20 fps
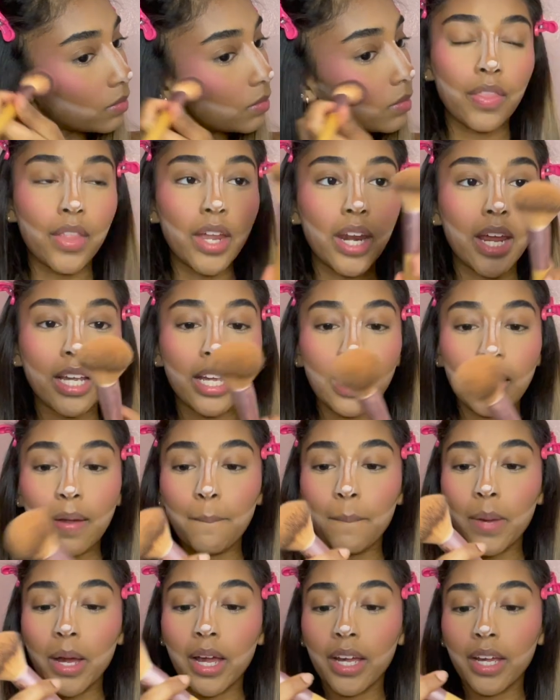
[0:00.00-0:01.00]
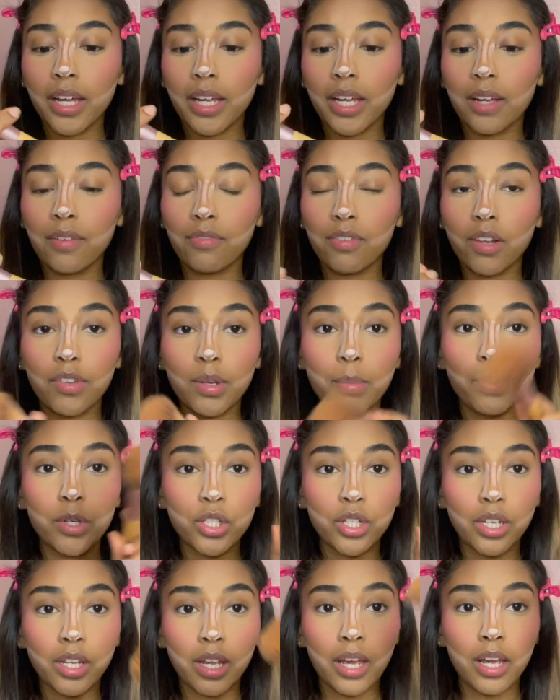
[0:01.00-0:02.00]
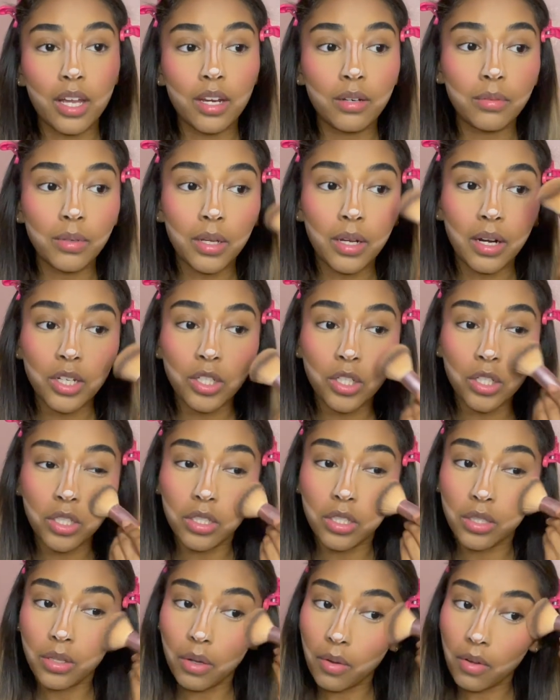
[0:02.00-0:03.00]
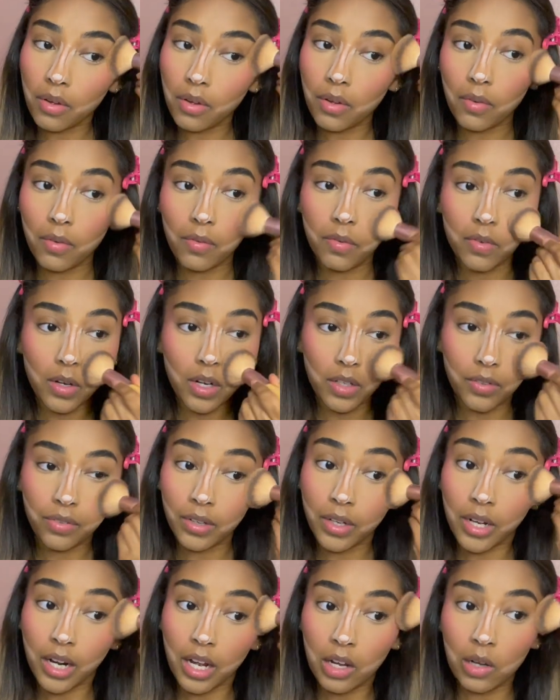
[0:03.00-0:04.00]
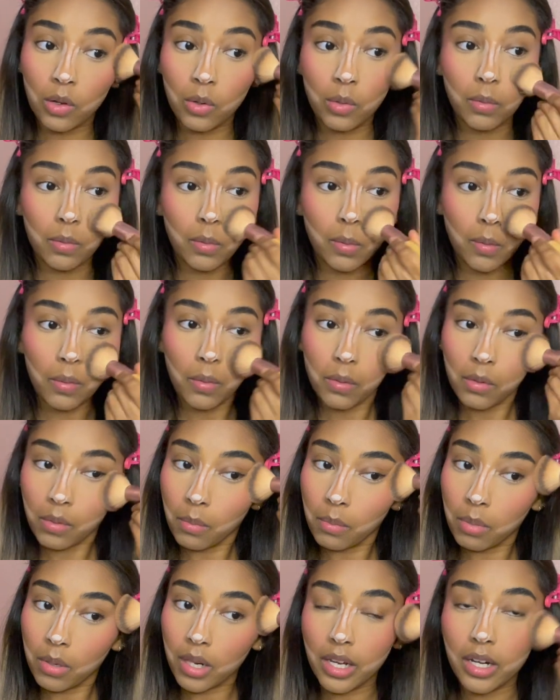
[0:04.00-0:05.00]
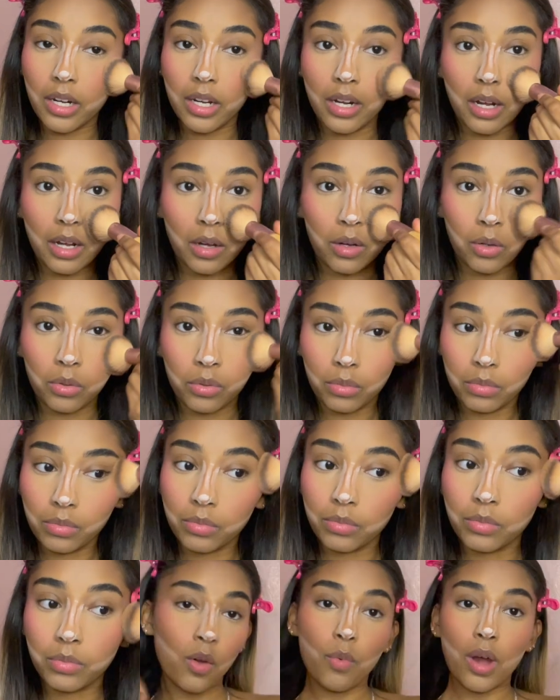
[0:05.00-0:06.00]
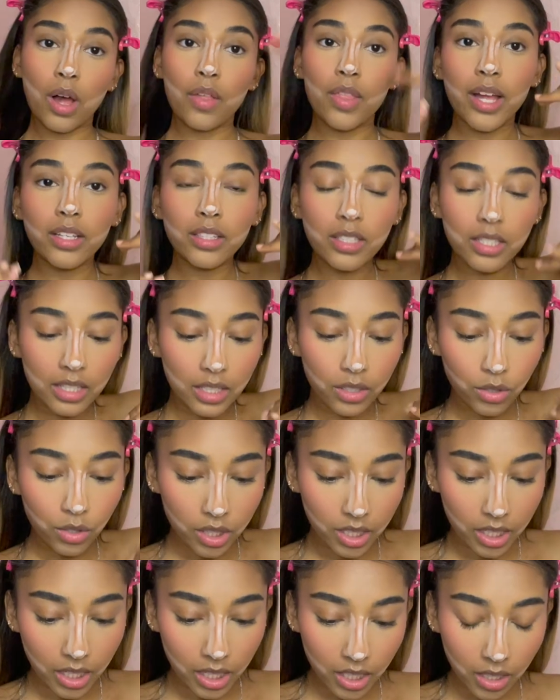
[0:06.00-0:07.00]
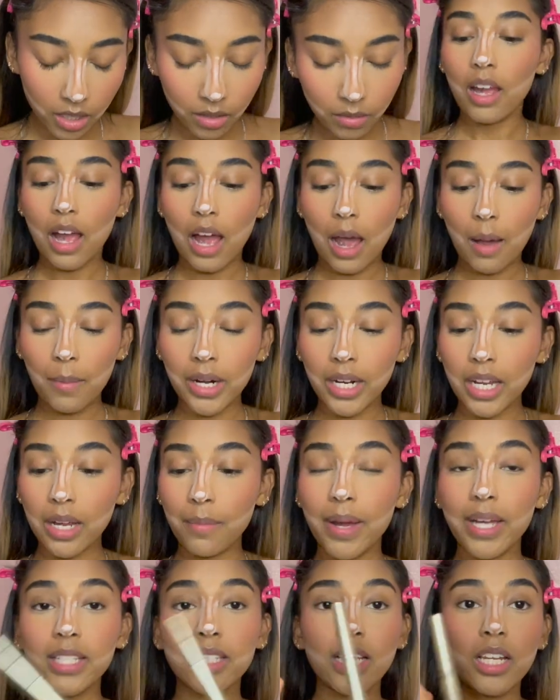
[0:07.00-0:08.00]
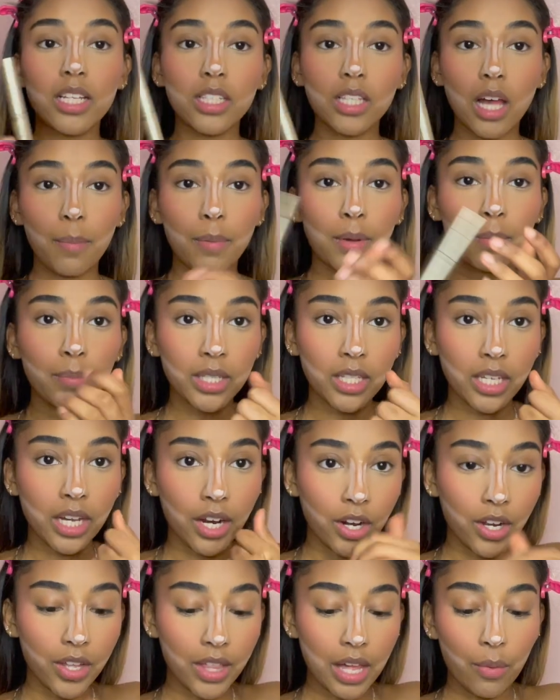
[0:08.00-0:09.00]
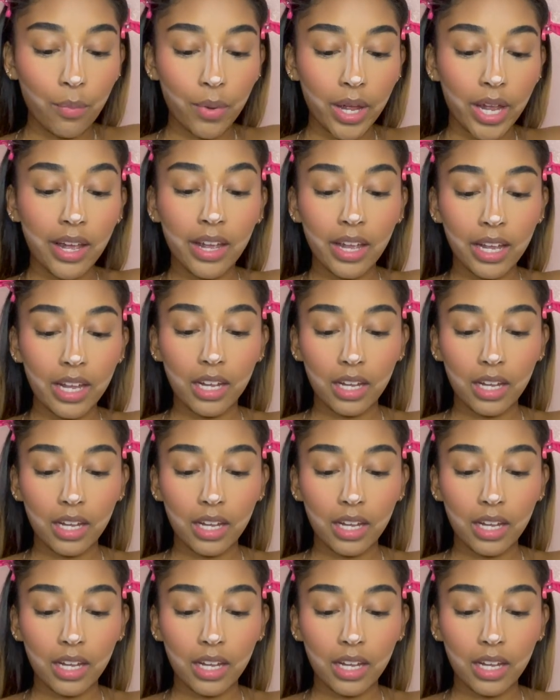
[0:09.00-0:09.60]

Then I get my fluffy brush again and I just fluff it out, blend it out. While that's still sitting, I'm gonna get my telescopic mascara. That way,